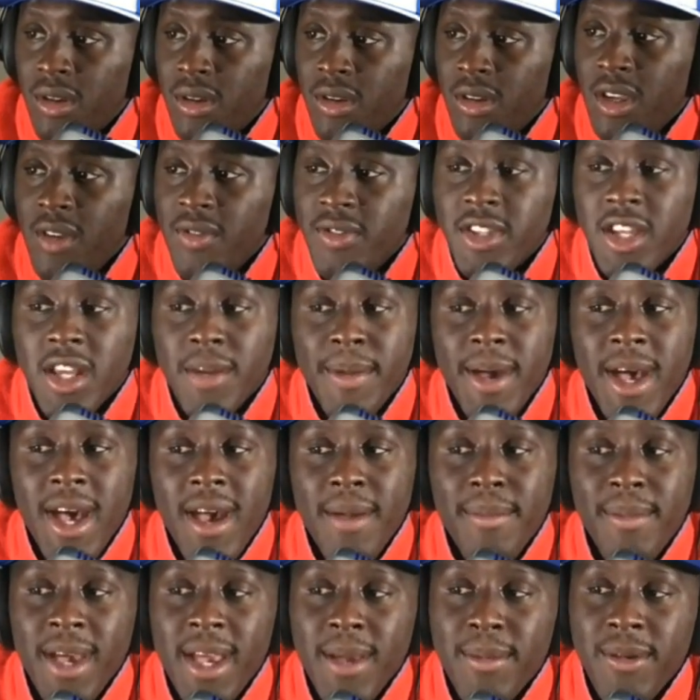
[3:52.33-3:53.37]
you ever thought about how
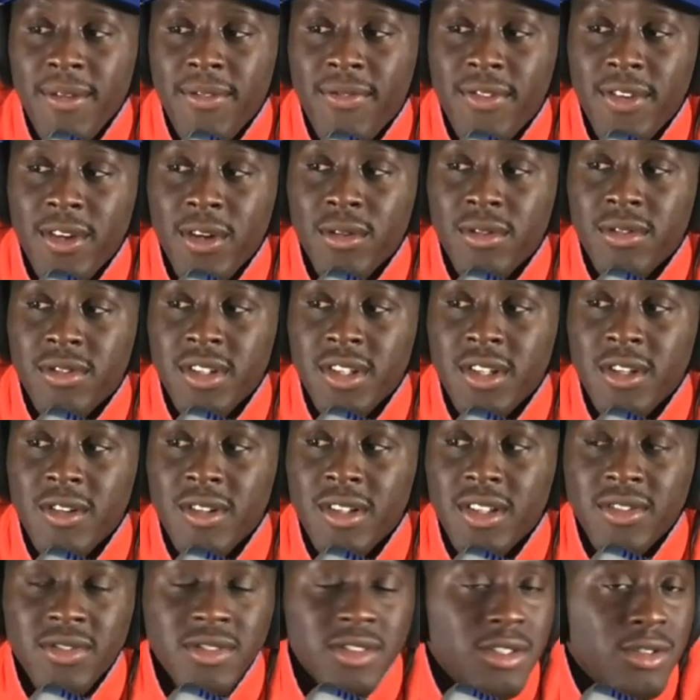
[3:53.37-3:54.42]
it made me feel sitting here
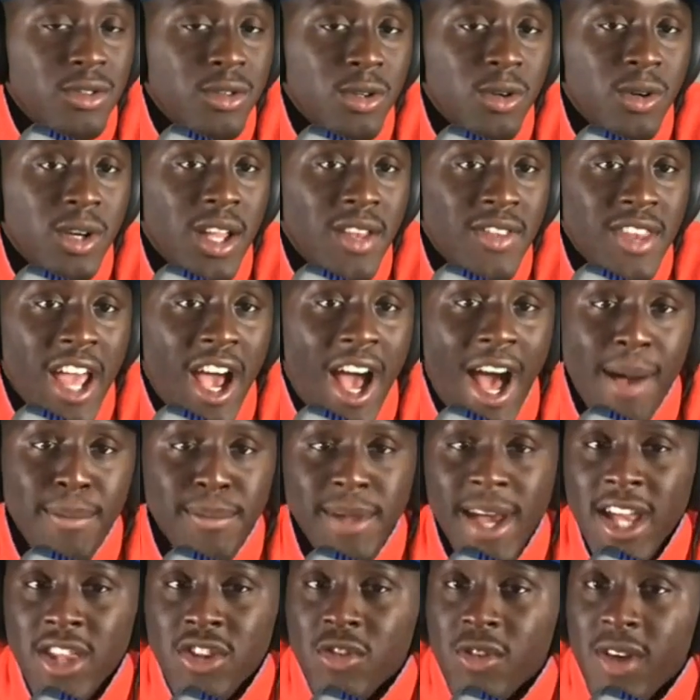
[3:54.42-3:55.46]
listening to it? Now, I'm
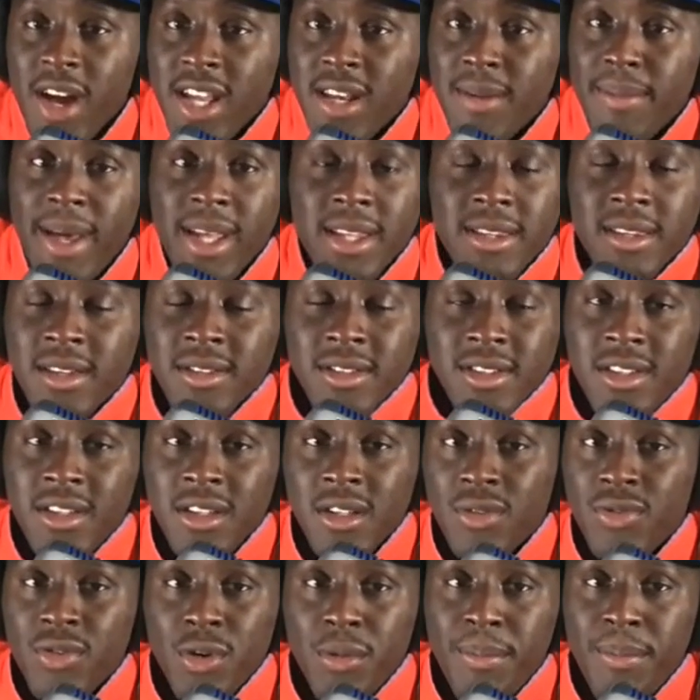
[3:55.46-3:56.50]
not trying to make the other
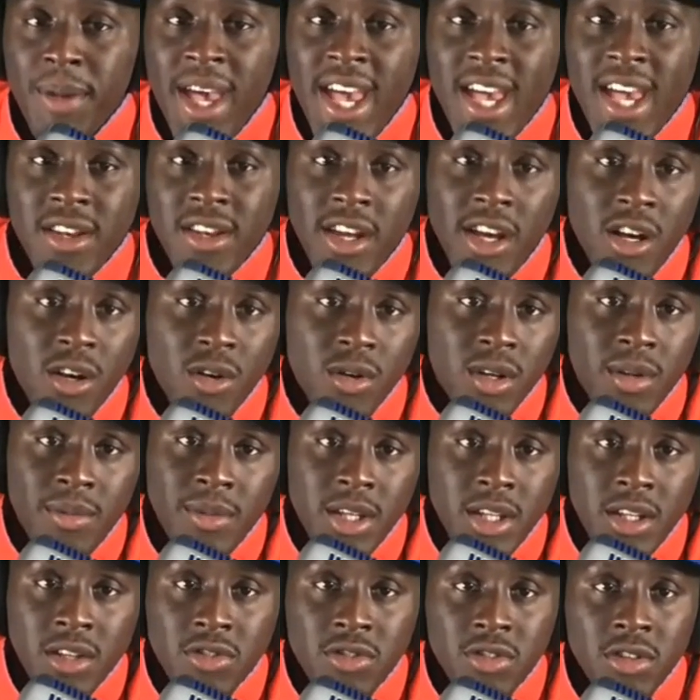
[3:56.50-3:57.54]
kids feel bad. No, I
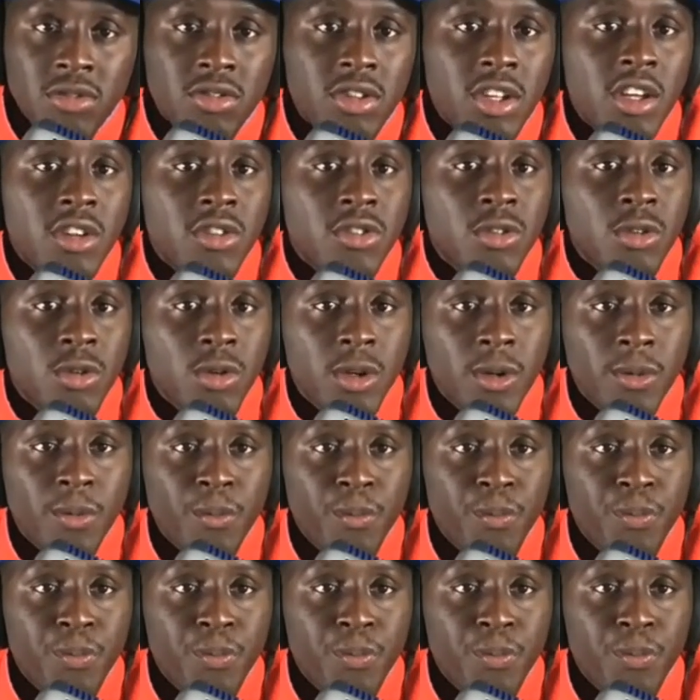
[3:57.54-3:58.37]
mean, it's just history.